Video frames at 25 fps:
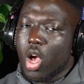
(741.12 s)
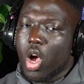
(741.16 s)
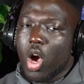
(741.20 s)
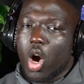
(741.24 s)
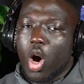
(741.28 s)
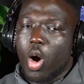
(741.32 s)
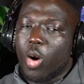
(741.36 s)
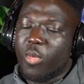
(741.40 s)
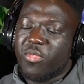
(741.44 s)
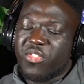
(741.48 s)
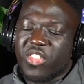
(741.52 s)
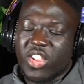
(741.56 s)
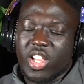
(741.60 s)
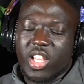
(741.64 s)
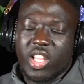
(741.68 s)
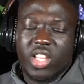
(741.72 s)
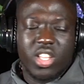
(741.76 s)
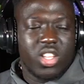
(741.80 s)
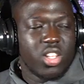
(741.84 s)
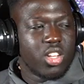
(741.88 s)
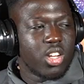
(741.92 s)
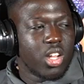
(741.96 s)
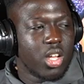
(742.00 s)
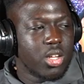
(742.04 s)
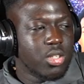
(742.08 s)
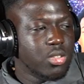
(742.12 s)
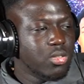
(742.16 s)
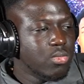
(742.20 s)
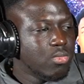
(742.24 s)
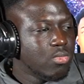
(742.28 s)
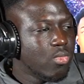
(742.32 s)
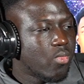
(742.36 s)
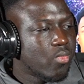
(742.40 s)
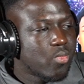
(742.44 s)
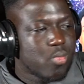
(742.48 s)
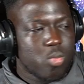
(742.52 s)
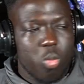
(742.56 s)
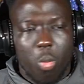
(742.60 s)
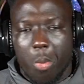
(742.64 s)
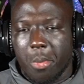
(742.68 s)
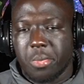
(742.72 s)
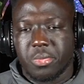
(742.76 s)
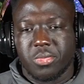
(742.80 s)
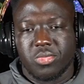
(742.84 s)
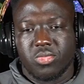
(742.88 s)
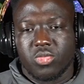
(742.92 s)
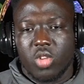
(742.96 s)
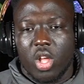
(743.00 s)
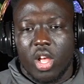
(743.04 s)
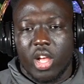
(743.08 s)
Hopefully,
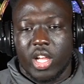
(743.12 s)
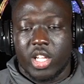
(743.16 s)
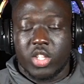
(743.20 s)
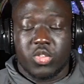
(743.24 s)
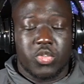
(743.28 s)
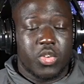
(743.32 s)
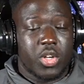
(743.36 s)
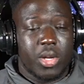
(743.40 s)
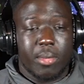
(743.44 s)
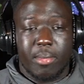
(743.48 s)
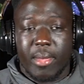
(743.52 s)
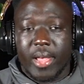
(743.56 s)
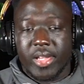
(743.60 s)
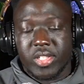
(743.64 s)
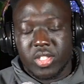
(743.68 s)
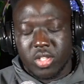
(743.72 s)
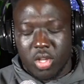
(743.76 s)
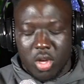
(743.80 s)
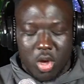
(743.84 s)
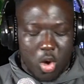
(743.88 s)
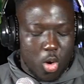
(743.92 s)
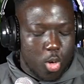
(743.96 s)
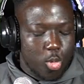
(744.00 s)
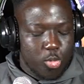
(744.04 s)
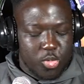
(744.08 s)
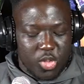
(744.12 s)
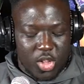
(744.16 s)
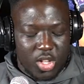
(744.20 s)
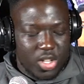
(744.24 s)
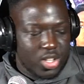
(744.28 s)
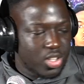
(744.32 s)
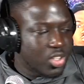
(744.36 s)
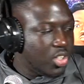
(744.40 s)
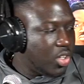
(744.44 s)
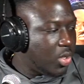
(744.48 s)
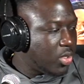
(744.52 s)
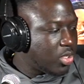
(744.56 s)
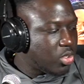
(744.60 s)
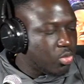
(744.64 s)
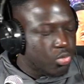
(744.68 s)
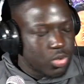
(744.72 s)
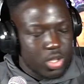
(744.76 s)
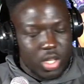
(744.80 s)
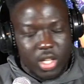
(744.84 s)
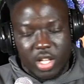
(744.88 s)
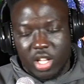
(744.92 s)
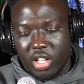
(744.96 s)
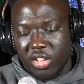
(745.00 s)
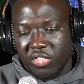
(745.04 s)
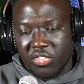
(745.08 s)
it's for the best. Hopefully, it's a
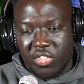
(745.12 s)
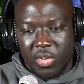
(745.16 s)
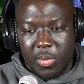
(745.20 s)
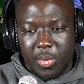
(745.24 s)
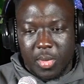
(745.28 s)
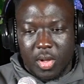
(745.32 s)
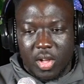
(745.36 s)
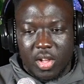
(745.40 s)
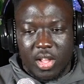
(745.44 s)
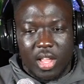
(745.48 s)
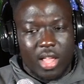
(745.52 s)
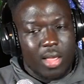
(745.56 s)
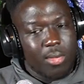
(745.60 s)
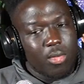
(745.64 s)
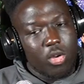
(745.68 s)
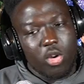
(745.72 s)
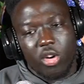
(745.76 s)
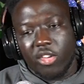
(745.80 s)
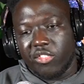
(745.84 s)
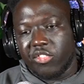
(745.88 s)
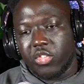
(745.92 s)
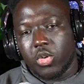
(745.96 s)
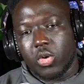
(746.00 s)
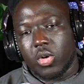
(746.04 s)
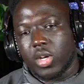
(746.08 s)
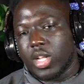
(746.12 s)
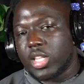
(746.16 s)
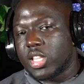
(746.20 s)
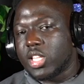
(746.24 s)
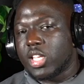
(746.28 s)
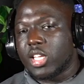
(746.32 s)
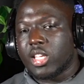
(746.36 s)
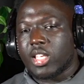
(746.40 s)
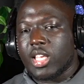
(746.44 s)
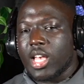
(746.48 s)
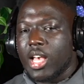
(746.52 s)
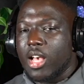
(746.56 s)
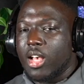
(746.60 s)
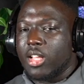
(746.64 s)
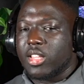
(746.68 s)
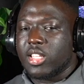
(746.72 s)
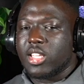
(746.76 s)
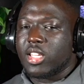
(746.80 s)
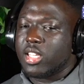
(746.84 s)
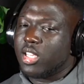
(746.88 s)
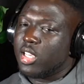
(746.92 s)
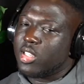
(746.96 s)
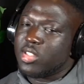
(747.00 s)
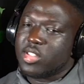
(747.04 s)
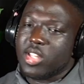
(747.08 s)
really good football game going forward. I think
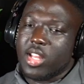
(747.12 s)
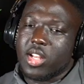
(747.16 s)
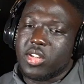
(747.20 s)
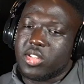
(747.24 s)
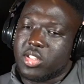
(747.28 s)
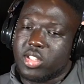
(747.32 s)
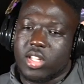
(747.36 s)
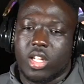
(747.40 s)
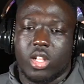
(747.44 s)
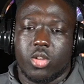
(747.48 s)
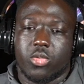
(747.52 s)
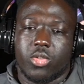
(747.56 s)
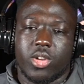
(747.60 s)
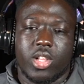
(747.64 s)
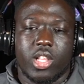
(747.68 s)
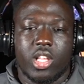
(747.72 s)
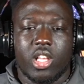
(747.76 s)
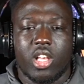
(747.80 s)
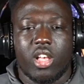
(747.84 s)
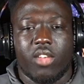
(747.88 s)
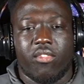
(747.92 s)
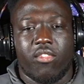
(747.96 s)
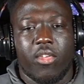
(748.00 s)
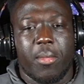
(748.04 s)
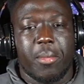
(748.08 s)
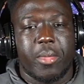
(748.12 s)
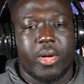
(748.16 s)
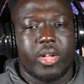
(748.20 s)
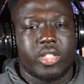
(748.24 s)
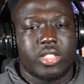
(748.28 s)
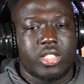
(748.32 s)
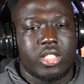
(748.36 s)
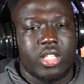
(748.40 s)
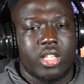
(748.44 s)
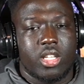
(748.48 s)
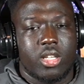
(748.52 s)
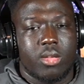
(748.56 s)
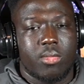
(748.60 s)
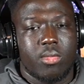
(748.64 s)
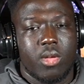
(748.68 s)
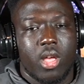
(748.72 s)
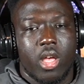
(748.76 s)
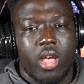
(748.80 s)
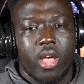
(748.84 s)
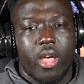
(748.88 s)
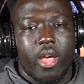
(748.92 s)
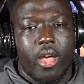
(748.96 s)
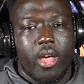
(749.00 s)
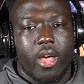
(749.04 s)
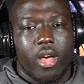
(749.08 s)
Kutztown is still a really good football team.
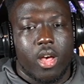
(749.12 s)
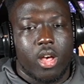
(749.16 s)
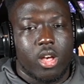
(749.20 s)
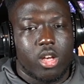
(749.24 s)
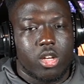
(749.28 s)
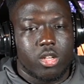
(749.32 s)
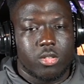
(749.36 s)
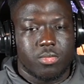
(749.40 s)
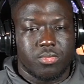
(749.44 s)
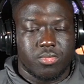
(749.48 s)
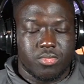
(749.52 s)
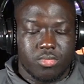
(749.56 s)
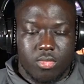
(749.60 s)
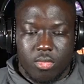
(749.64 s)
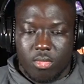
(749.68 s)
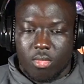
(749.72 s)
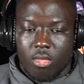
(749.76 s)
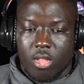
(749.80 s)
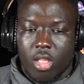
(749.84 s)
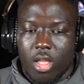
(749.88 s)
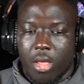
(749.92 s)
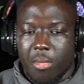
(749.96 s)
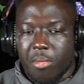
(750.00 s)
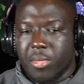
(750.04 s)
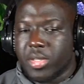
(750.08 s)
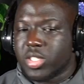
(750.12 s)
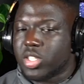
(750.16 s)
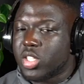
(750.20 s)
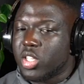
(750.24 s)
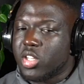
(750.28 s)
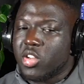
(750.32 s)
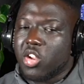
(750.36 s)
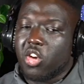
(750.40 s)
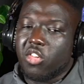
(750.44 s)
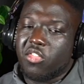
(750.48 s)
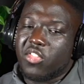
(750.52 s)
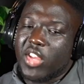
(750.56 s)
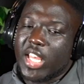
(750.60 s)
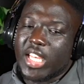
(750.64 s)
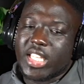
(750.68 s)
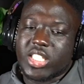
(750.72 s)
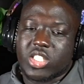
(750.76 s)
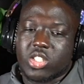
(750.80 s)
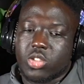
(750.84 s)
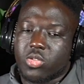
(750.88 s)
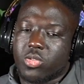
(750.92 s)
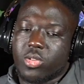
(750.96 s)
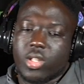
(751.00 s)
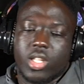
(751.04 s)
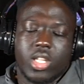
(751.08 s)
Mr. Novak is
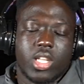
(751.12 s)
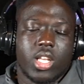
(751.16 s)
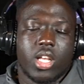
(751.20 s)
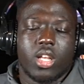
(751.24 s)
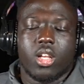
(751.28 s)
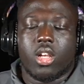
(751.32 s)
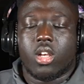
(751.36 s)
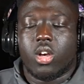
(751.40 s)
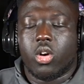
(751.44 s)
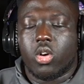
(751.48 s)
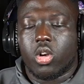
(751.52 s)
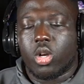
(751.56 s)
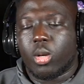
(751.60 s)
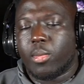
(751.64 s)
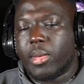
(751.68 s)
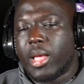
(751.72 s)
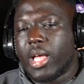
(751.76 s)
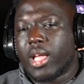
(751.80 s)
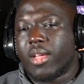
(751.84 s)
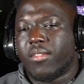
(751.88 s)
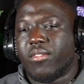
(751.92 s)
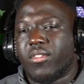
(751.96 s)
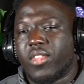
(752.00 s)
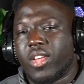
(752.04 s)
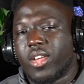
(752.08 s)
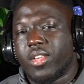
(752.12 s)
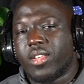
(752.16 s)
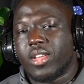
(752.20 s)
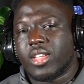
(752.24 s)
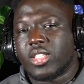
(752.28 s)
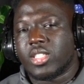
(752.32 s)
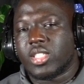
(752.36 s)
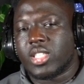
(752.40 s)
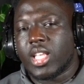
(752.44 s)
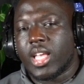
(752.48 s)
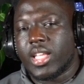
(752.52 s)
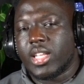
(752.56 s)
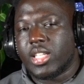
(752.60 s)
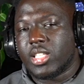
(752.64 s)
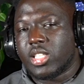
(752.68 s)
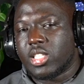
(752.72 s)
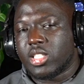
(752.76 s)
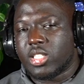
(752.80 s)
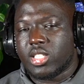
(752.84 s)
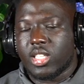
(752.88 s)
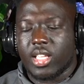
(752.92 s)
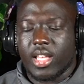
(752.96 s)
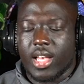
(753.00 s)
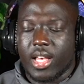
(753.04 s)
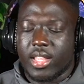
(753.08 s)
a really good quarterback. I'm very excited to
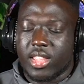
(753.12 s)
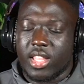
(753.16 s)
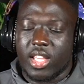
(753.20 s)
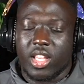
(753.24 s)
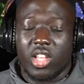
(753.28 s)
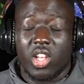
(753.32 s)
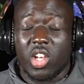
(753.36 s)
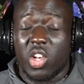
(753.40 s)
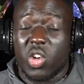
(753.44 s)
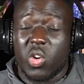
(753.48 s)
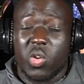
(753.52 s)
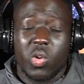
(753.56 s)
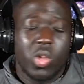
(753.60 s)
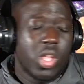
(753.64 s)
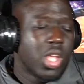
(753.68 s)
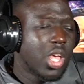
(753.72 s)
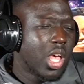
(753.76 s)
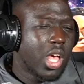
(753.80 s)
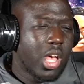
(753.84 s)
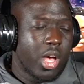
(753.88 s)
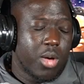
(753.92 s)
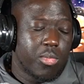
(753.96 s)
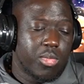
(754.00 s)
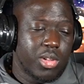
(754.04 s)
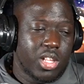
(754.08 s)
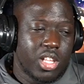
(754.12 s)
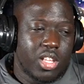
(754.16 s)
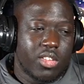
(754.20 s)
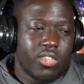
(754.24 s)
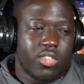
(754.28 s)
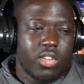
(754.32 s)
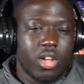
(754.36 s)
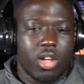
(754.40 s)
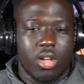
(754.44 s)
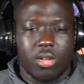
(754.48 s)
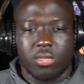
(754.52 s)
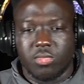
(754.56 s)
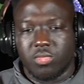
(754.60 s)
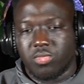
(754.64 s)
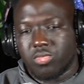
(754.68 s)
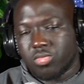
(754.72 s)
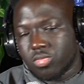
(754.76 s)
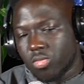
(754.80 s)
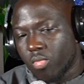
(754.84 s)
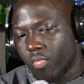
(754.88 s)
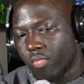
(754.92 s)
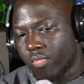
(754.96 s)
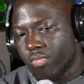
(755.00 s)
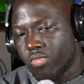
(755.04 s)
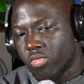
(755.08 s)
see how they go. I believe
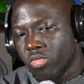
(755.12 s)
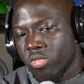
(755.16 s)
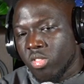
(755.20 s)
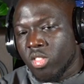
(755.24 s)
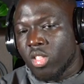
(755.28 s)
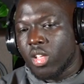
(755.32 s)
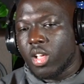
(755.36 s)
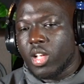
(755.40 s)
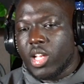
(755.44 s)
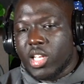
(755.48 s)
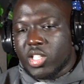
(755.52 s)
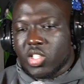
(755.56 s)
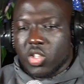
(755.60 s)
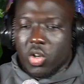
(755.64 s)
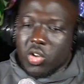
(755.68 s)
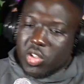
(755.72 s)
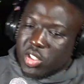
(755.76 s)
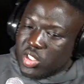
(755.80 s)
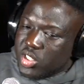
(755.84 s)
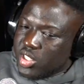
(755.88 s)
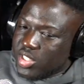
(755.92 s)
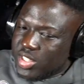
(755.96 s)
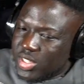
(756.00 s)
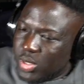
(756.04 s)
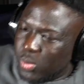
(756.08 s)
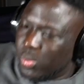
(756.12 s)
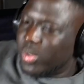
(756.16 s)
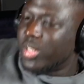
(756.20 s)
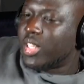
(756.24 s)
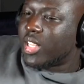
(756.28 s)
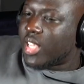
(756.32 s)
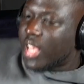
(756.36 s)
his older sister went to